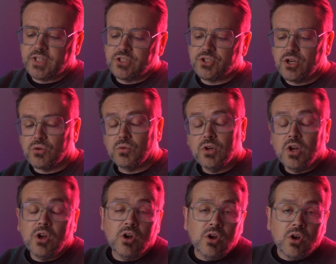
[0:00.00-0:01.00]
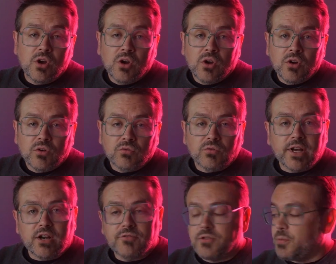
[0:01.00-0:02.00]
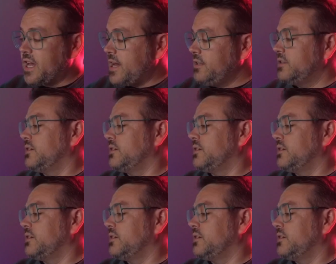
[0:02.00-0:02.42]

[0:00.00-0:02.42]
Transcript: So right off the bat,